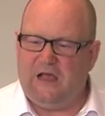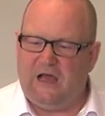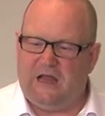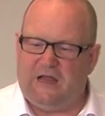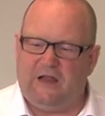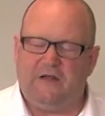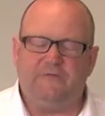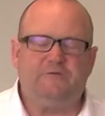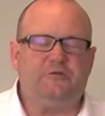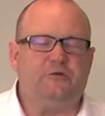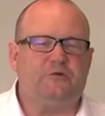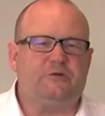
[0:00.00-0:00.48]

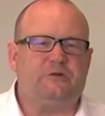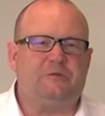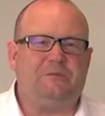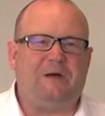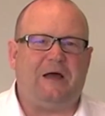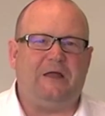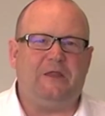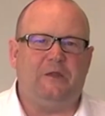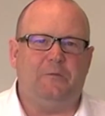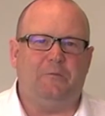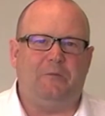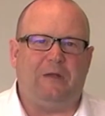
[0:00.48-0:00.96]
and I've talked
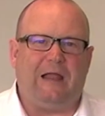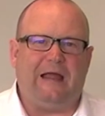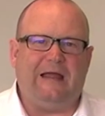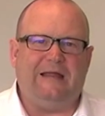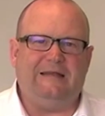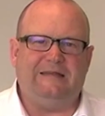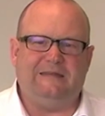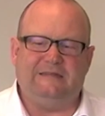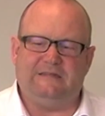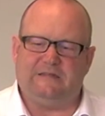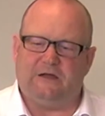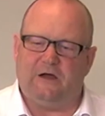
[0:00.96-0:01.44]
about the
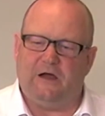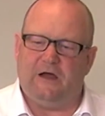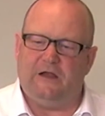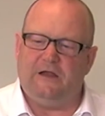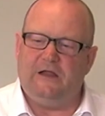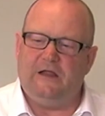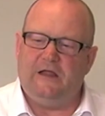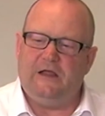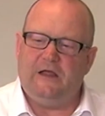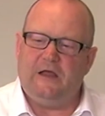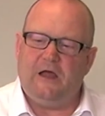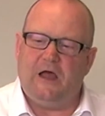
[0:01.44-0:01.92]
blade
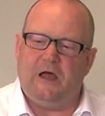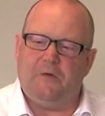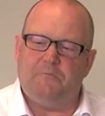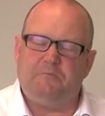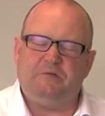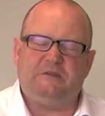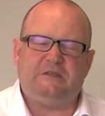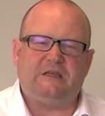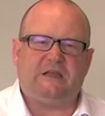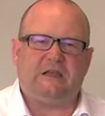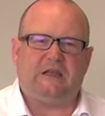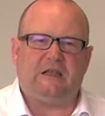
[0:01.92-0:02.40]
design,
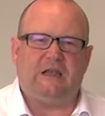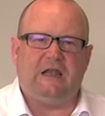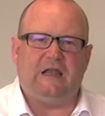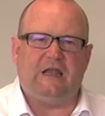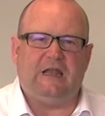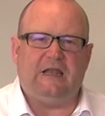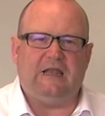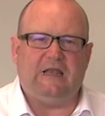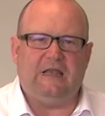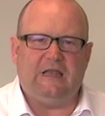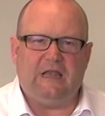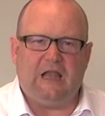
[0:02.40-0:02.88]

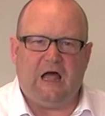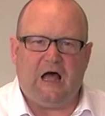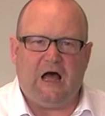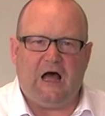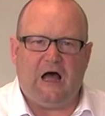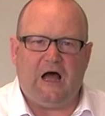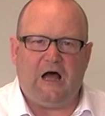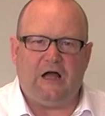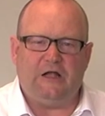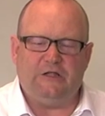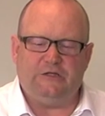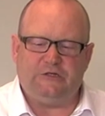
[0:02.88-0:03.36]
particularly
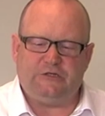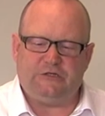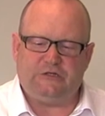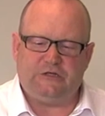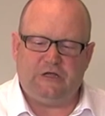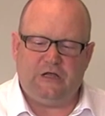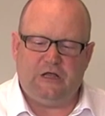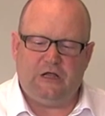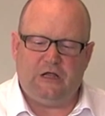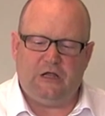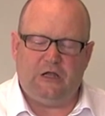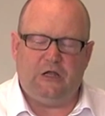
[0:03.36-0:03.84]

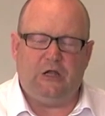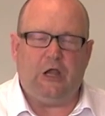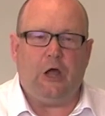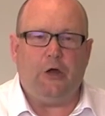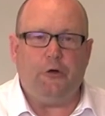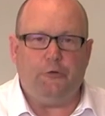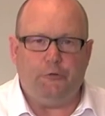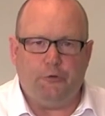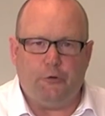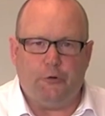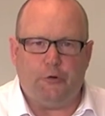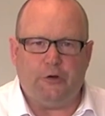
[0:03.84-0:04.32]
large,
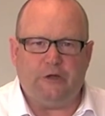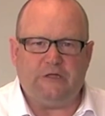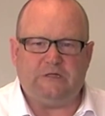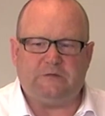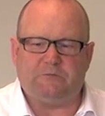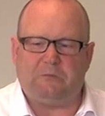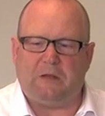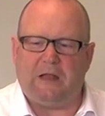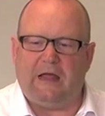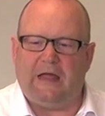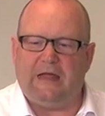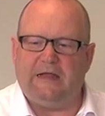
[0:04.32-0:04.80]
low
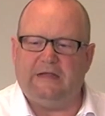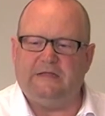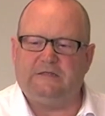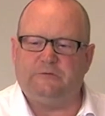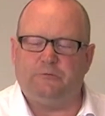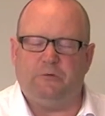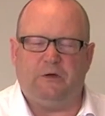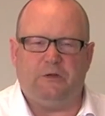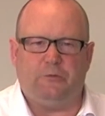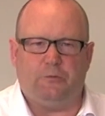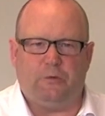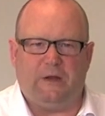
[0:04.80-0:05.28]
noise
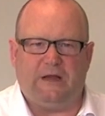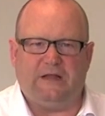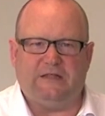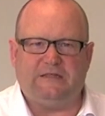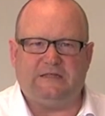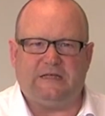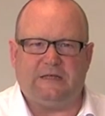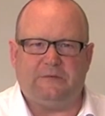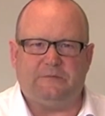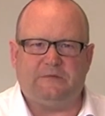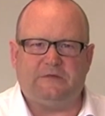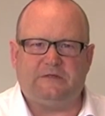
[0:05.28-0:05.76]
blades with
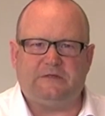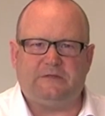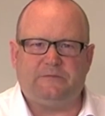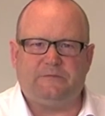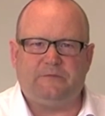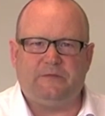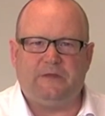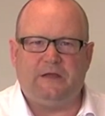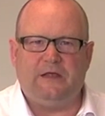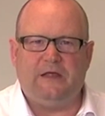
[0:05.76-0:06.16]
wingtips.